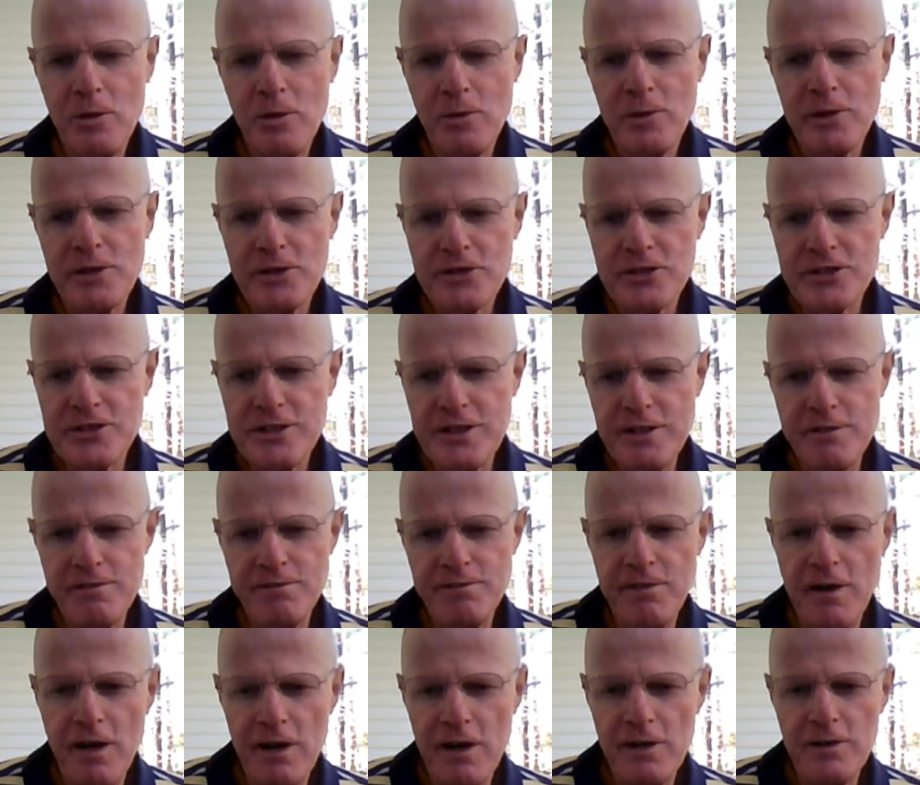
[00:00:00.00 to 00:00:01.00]
where the seed
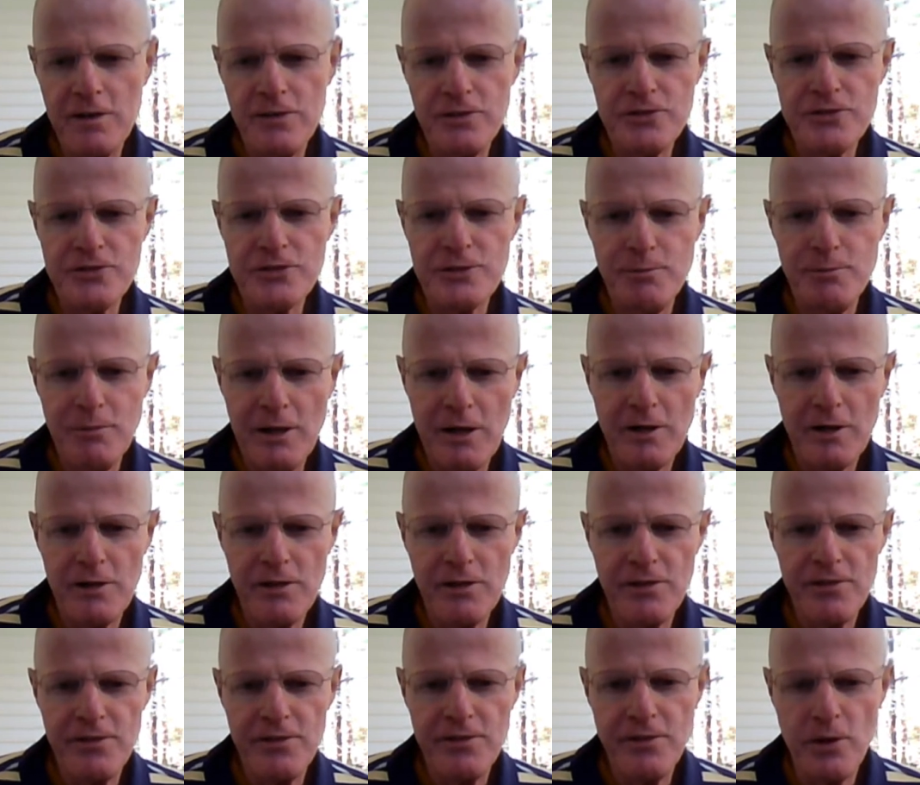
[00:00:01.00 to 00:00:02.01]
falls among
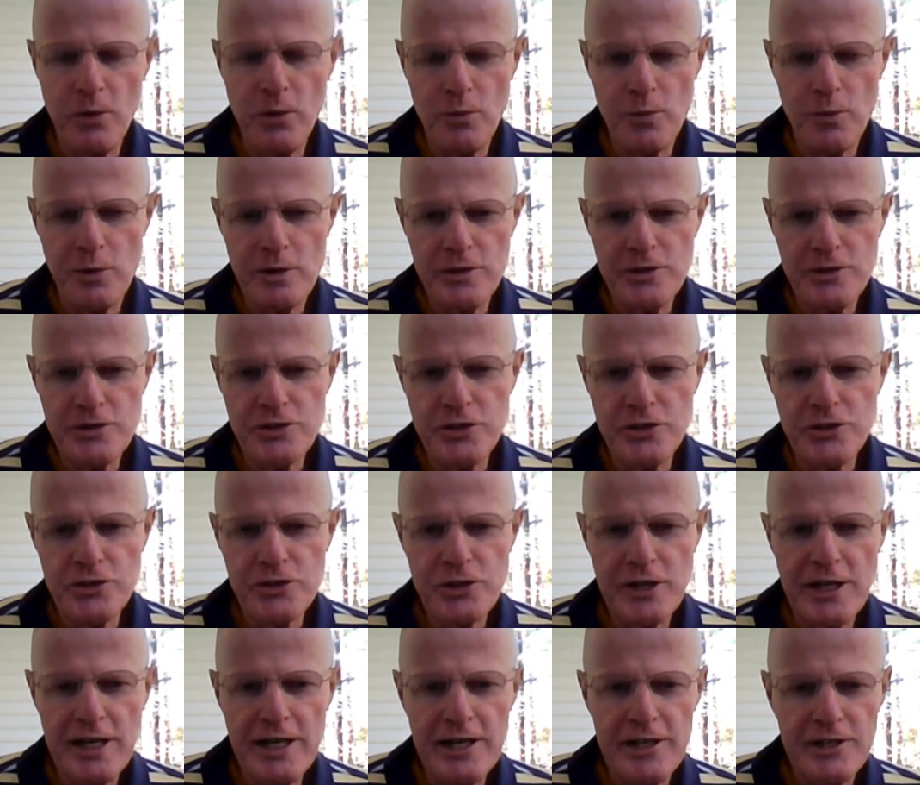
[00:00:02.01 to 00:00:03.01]
thorns and
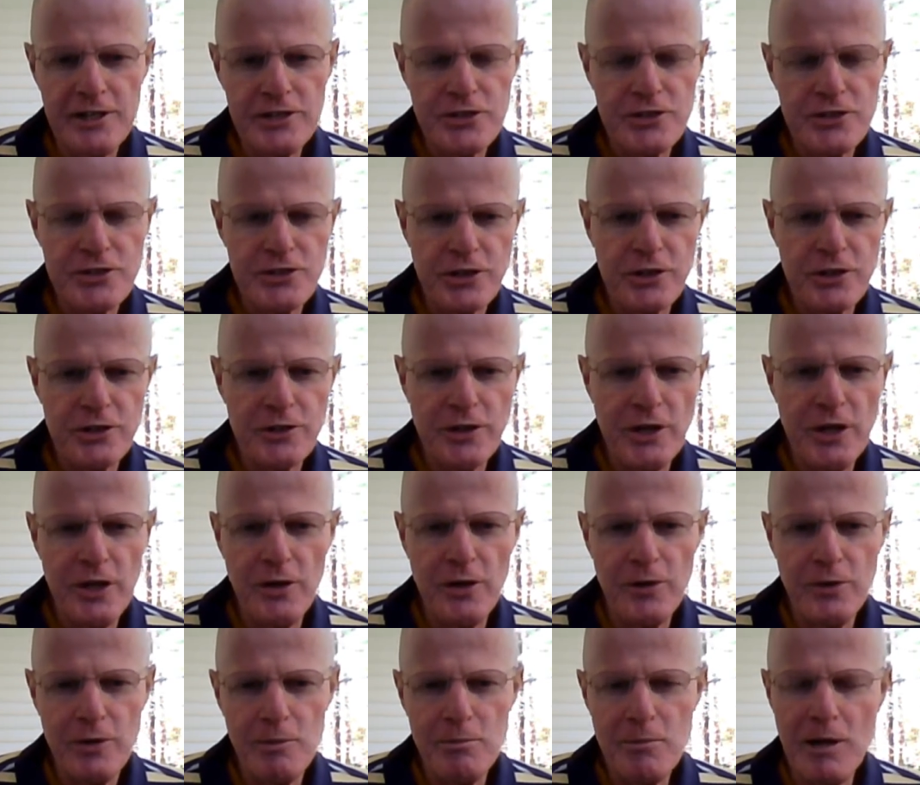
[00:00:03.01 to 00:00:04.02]
tries to
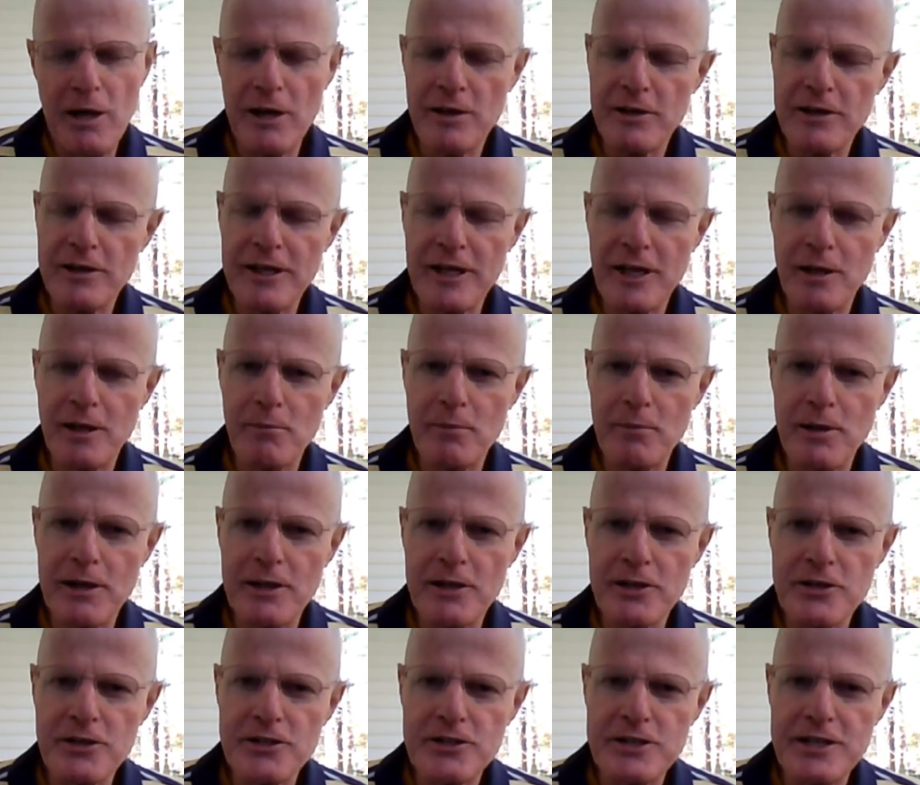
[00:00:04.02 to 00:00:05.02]
grow among them, but
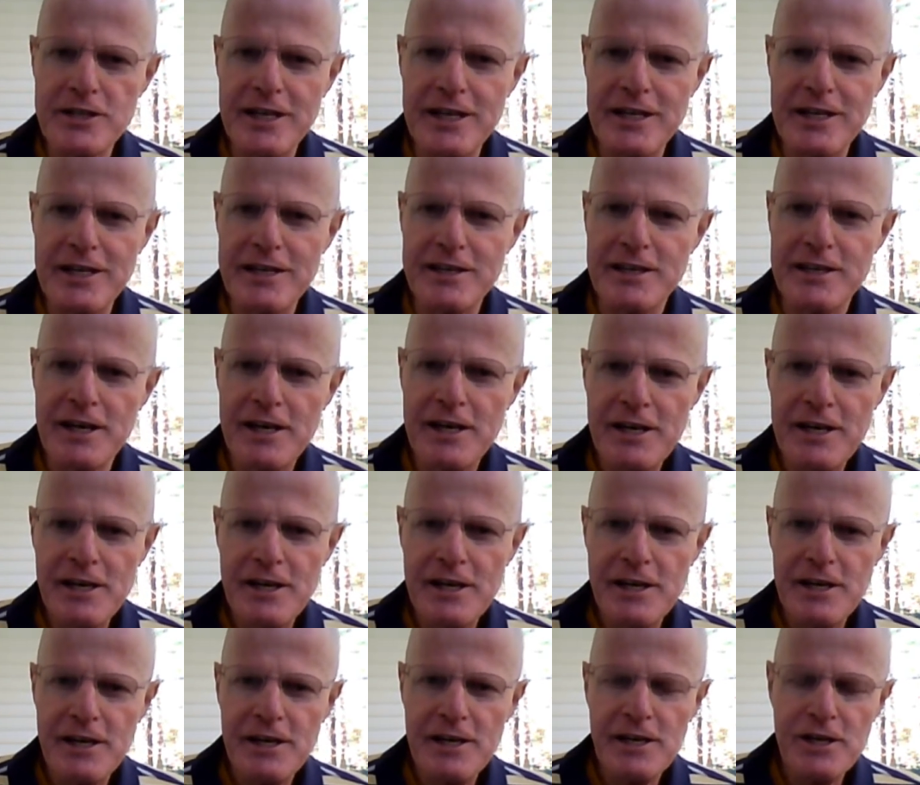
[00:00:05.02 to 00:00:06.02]
instead
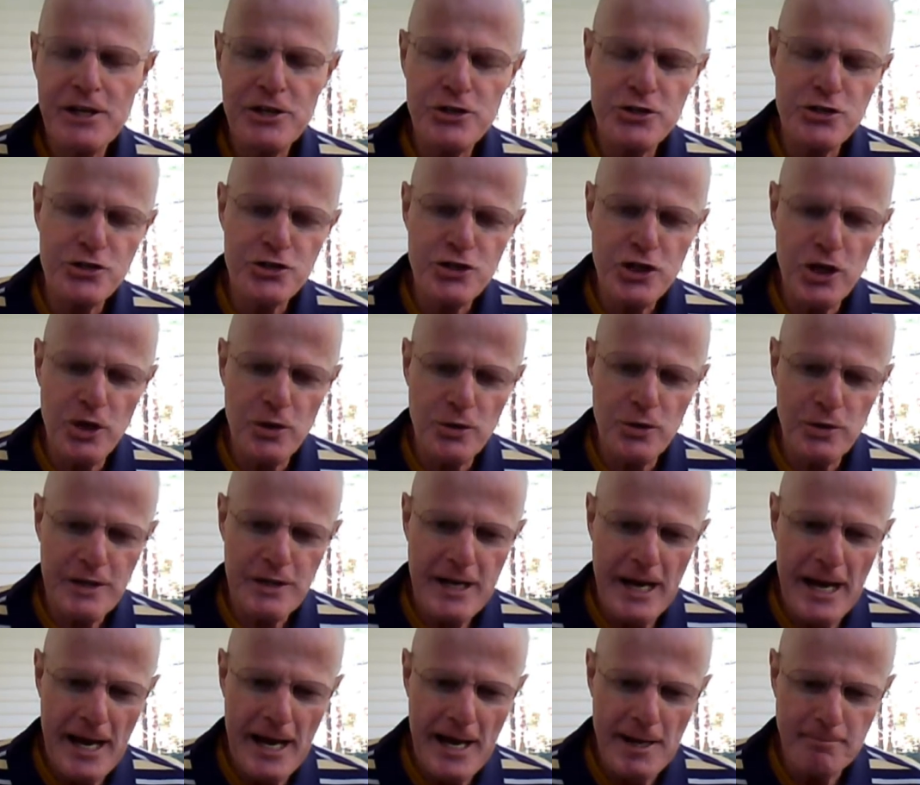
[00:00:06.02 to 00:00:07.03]
is choked
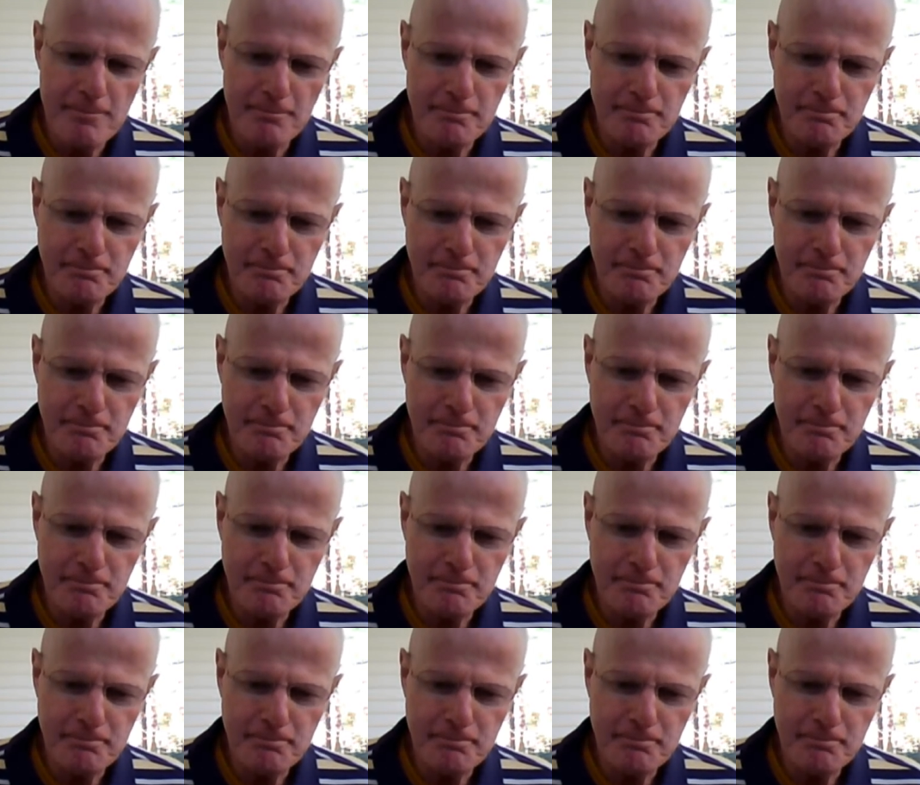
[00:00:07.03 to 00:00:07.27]
out.